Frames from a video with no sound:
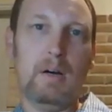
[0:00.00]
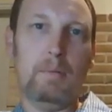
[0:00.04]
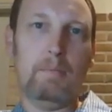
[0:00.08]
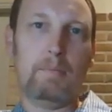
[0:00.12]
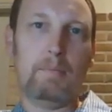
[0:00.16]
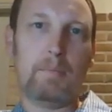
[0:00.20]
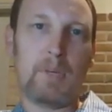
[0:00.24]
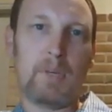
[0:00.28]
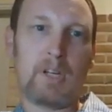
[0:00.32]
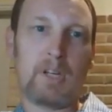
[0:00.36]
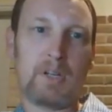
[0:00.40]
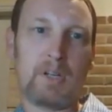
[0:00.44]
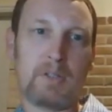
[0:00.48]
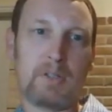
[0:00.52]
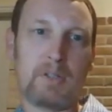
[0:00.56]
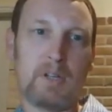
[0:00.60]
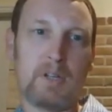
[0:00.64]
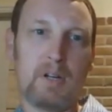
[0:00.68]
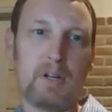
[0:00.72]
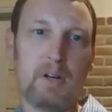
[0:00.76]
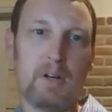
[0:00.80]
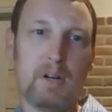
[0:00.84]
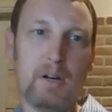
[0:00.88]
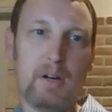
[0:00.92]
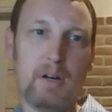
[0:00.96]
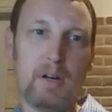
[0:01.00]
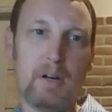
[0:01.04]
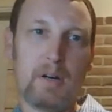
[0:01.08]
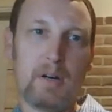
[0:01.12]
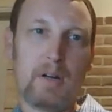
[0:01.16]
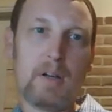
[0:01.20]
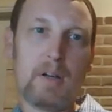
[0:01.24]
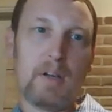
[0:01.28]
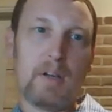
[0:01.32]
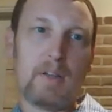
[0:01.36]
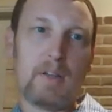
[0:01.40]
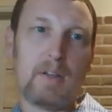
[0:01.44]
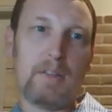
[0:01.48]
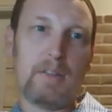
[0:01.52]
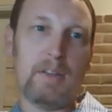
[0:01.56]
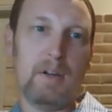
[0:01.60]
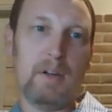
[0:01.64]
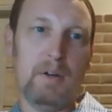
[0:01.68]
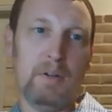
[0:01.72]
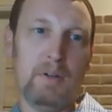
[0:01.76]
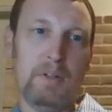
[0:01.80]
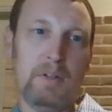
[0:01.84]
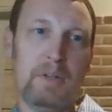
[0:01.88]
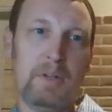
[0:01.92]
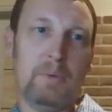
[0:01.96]
because the
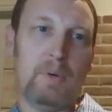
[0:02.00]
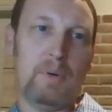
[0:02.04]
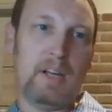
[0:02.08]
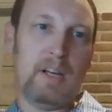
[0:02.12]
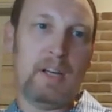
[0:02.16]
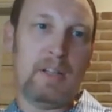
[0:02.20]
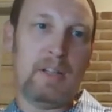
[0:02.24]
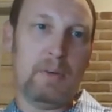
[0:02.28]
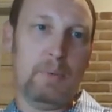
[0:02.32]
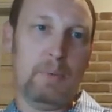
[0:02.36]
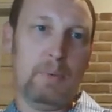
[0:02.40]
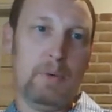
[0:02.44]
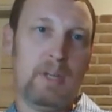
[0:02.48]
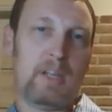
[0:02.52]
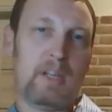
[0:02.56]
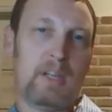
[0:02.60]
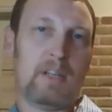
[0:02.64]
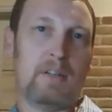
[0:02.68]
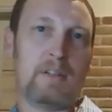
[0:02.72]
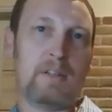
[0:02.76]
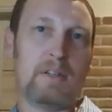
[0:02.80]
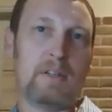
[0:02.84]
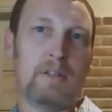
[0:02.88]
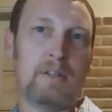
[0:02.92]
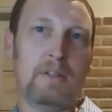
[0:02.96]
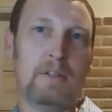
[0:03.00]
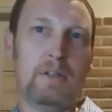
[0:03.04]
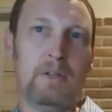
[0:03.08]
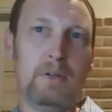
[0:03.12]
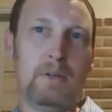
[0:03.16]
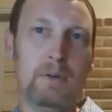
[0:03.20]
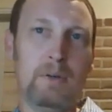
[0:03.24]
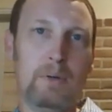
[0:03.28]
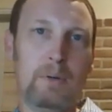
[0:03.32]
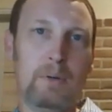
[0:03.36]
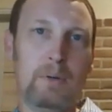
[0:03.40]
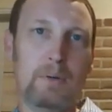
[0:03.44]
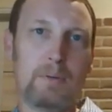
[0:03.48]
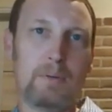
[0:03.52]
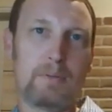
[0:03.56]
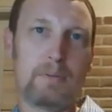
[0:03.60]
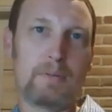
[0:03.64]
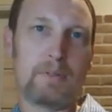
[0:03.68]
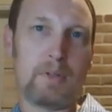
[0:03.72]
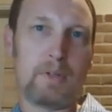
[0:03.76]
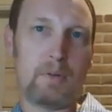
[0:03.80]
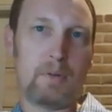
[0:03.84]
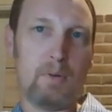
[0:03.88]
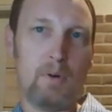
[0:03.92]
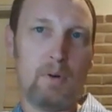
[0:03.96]
only way that we continue
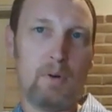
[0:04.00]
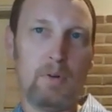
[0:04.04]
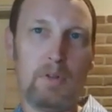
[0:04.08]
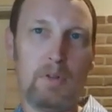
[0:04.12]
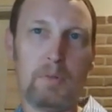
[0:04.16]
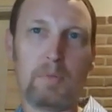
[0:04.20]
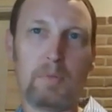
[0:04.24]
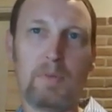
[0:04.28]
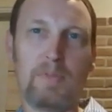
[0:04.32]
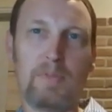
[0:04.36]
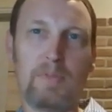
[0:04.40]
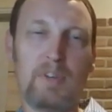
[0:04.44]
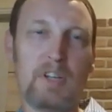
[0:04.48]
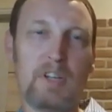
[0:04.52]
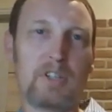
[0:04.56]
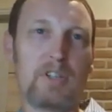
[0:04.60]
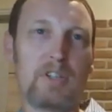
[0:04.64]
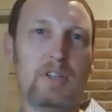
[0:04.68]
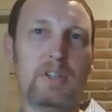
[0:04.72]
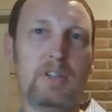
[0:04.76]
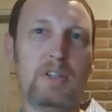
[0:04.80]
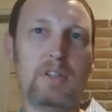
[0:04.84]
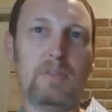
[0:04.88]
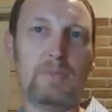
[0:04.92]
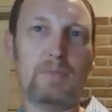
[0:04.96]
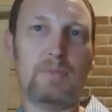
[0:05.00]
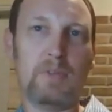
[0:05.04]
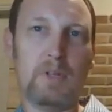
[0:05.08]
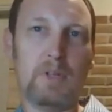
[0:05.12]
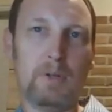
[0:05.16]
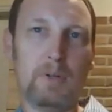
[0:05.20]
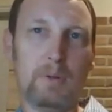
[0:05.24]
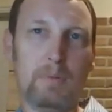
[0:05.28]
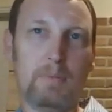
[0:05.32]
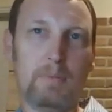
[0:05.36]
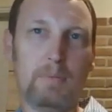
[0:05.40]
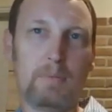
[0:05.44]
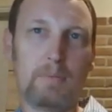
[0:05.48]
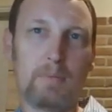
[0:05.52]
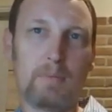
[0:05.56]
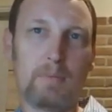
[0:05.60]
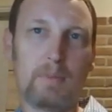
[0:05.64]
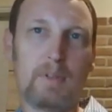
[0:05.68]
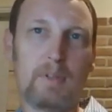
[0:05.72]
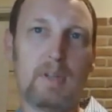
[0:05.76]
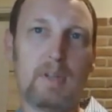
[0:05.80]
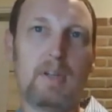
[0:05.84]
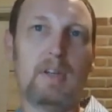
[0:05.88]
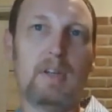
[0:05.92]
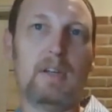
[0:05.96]
to grow the profession in the field
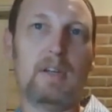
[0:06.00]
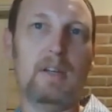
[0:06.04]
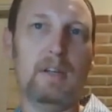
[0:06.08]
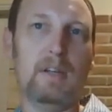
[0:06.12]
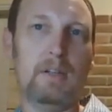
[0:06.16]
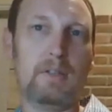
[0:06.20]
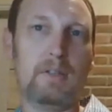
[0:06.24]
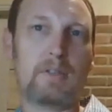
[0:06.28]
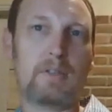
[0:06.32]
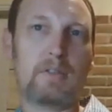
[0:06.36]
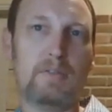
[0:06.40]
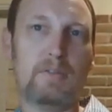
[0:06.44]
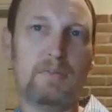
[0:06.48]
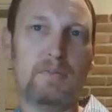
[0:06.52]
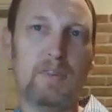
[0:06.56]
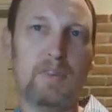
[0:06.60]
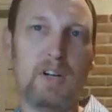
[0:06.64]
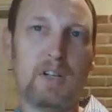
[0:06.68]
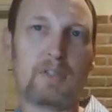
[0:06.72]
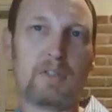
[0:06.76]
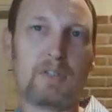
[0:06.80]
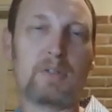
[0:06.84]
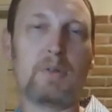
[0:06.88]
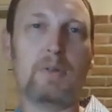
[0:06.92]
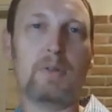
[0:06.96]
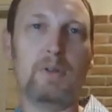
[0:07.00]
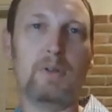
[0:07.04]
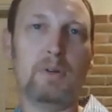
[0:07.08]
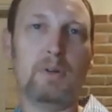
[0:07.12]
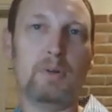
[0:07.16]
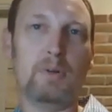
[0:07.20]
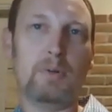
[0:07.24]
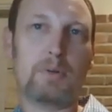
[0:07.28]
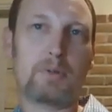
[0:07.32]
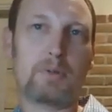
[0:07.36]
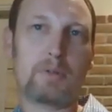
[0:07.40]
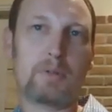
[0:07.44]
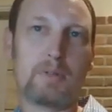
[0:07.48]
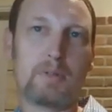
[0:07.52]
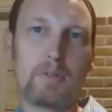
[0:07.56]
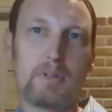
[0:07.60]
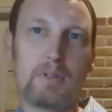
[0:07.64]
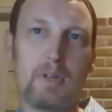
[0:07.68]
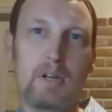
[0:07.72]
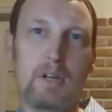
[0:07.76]
is to foster those